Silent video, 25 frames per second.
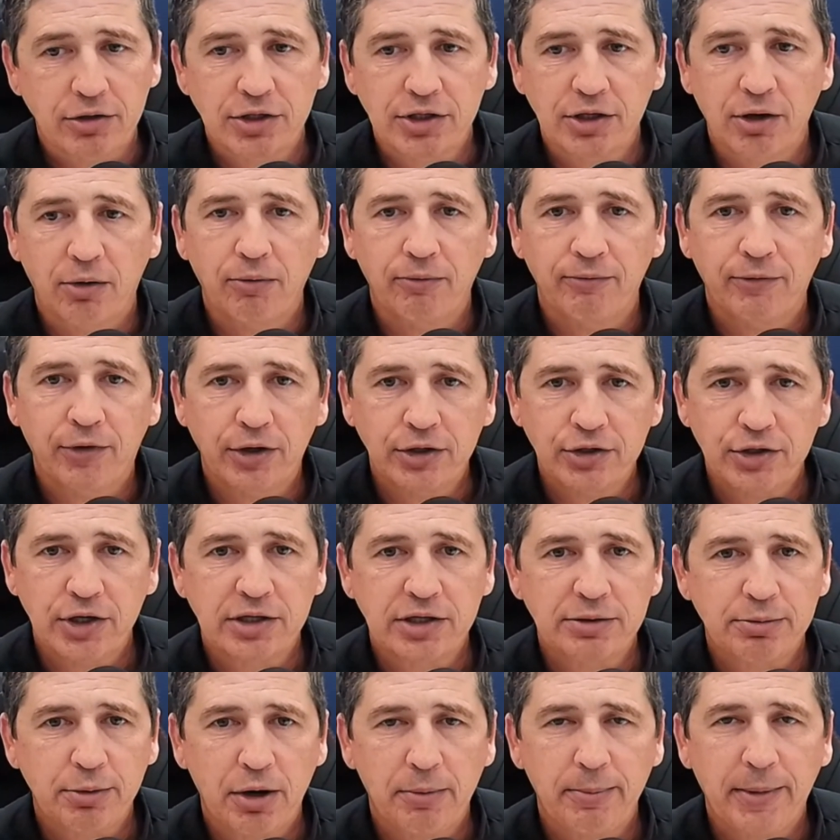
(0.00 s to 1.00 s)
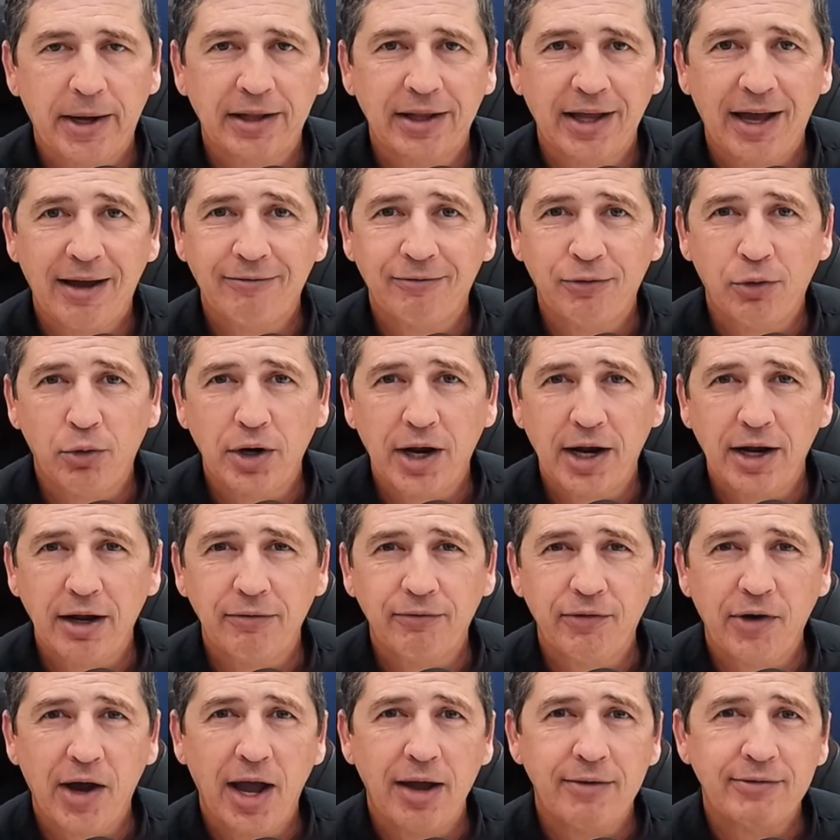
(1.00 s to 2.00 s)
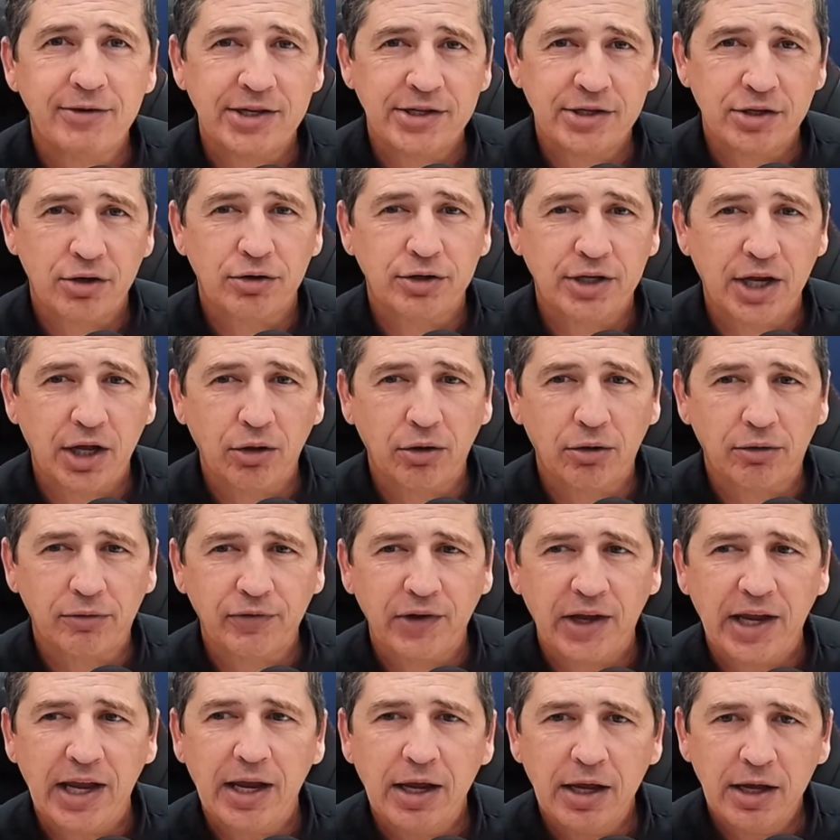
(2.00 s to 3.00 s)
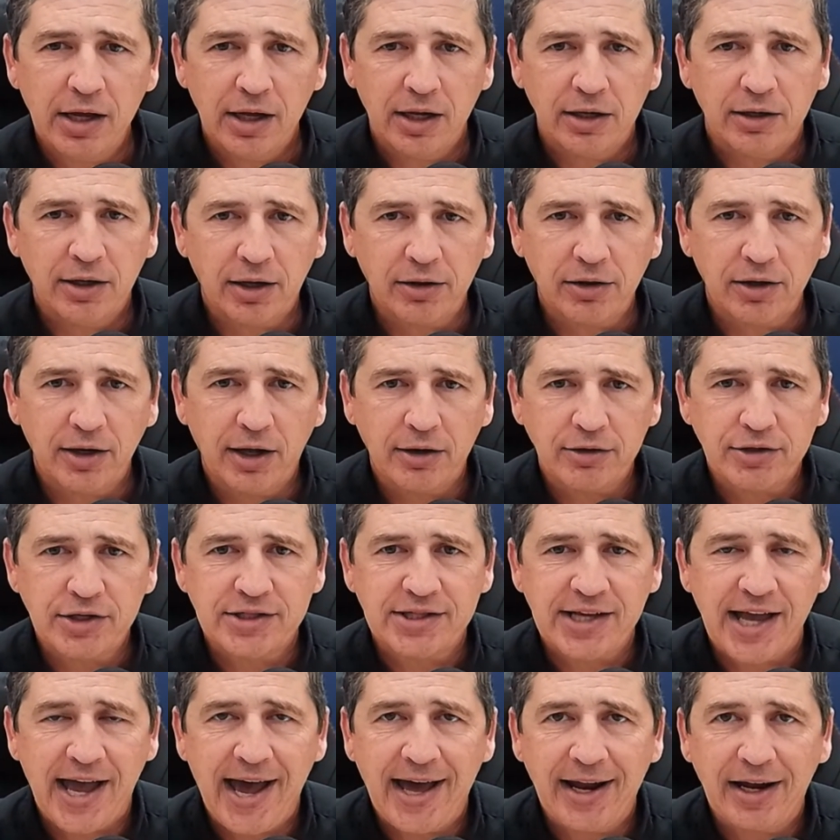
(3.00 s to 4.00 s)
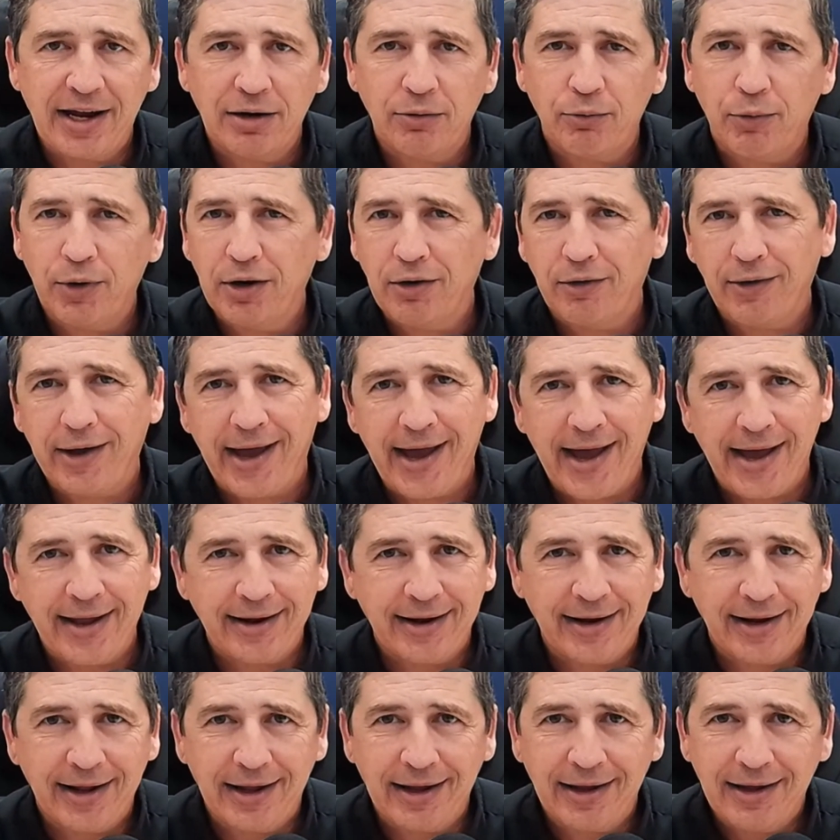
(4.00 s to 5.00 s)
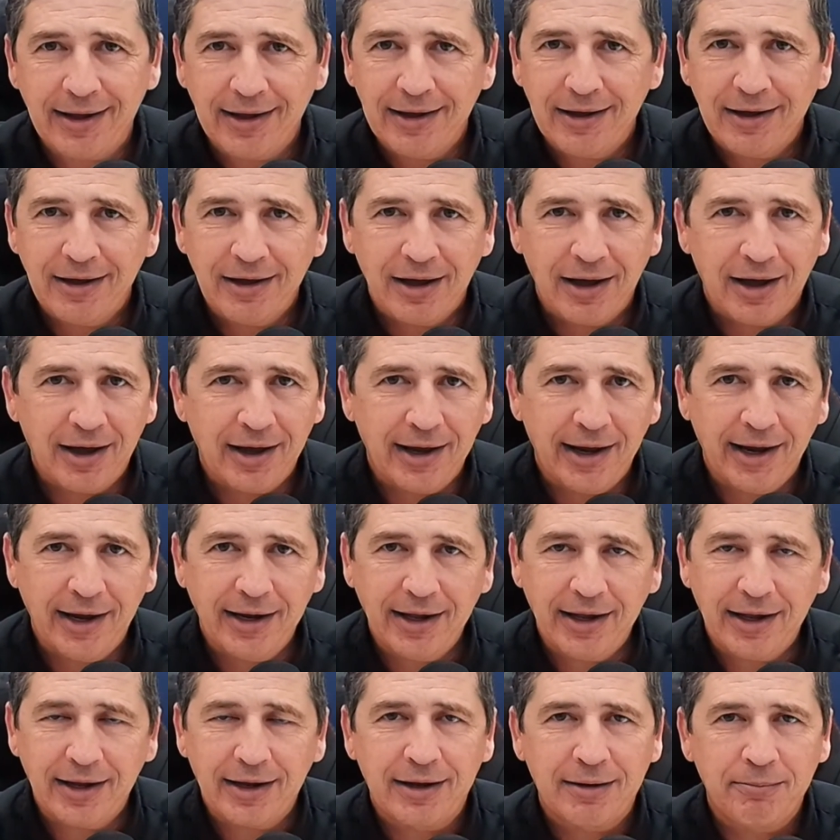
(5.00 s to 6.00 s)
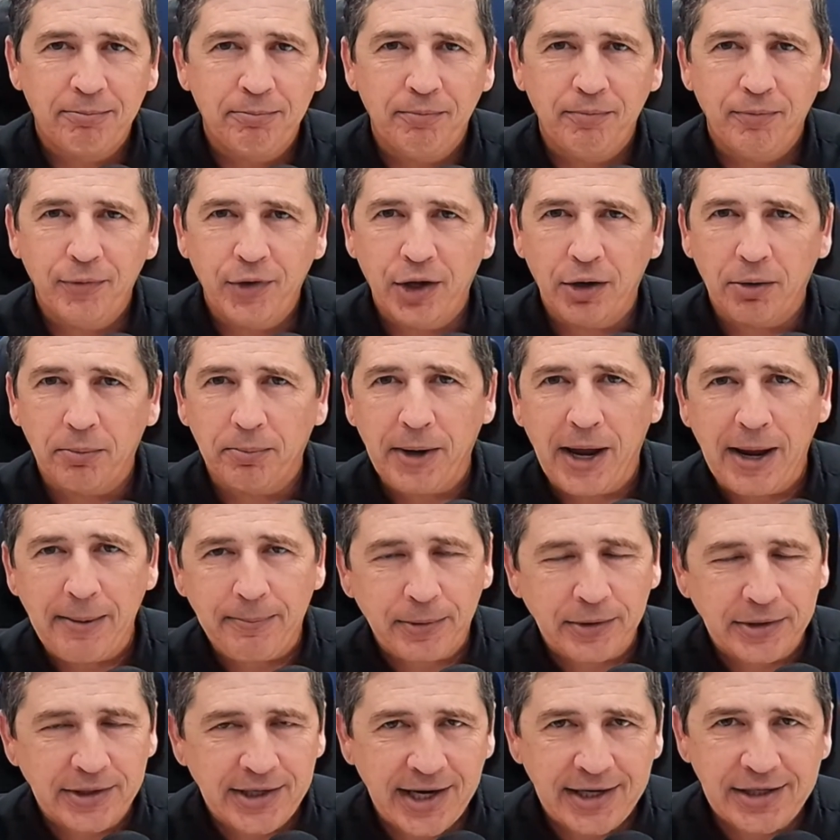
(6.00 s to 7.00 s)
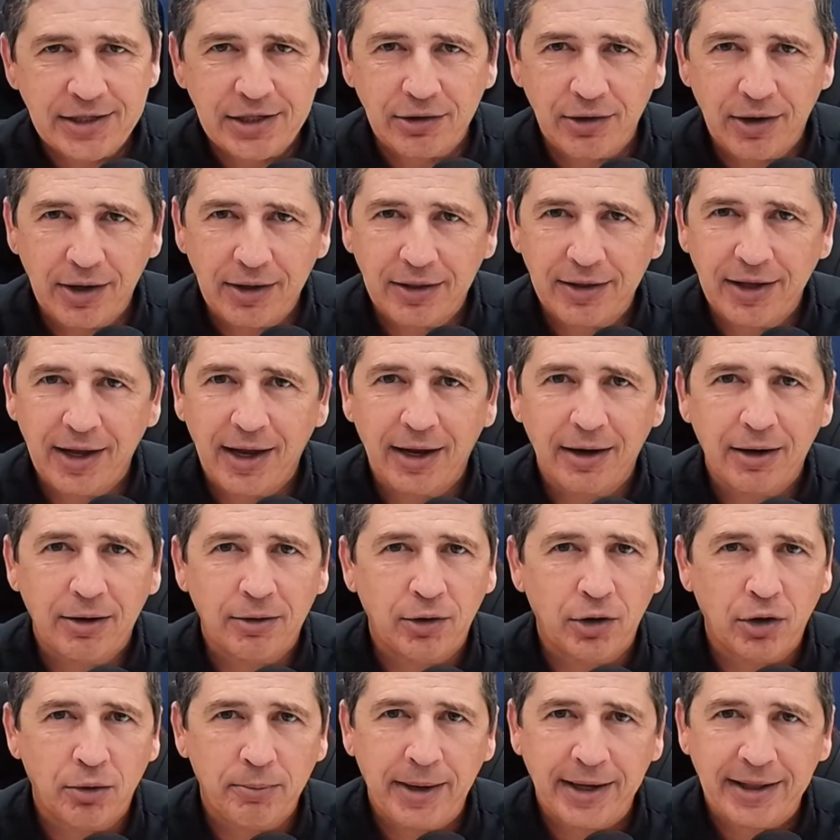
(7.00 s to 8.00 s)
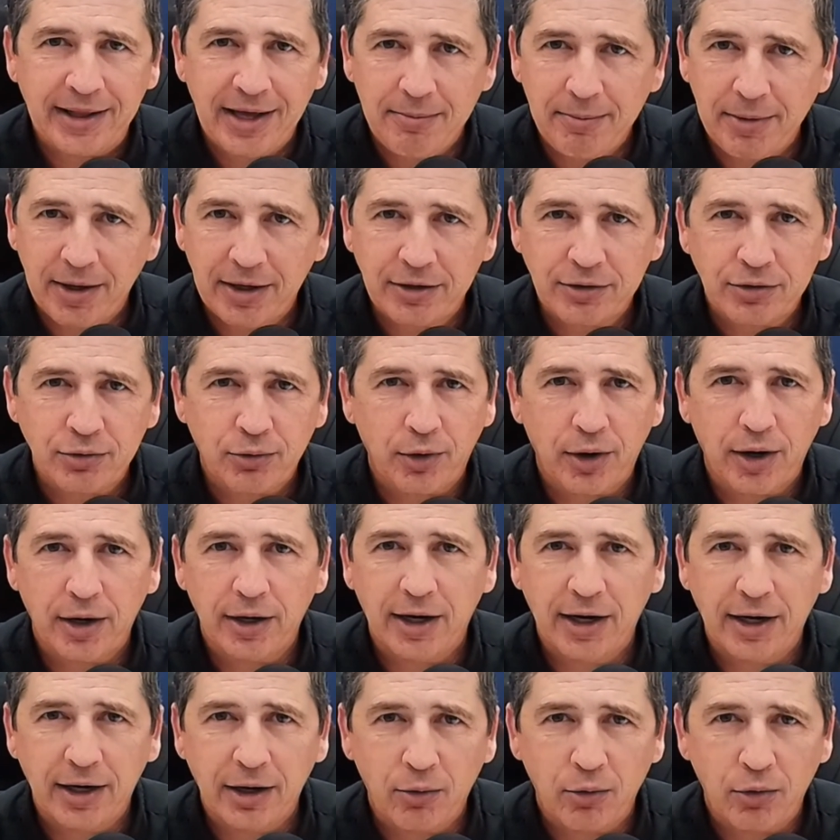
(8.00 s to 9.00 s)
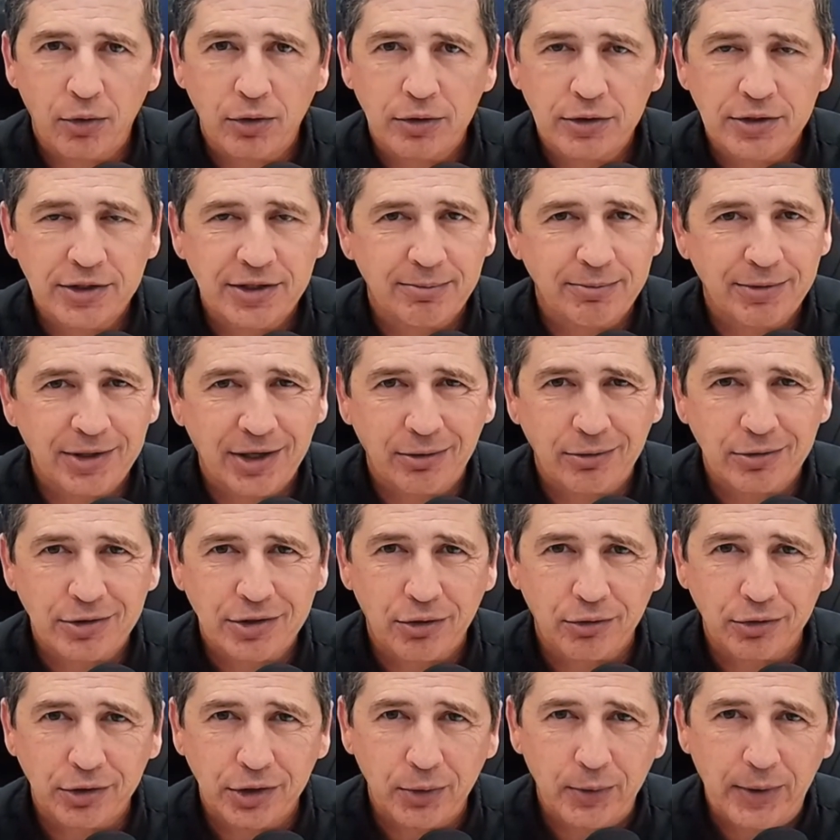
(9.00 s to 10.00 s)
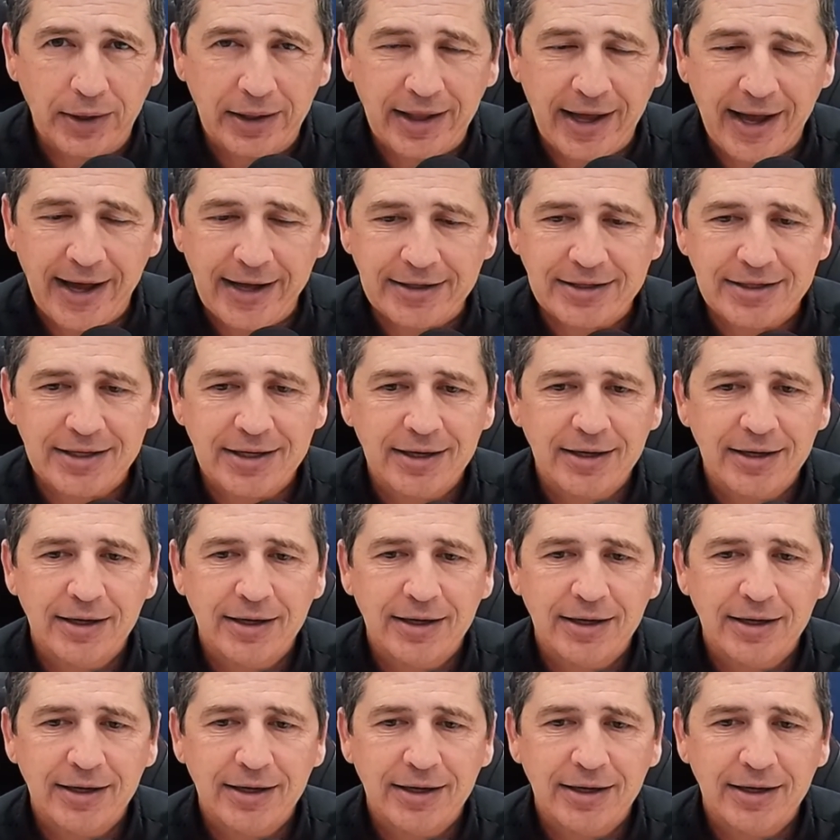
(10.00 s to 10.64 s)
So very transparent about that. Four ninety five is our dealer fee. Nothing else is added. We don't add any uh, any you know paint protection or anything. We don't make that mandatory on any orders. Some dealers are doing that.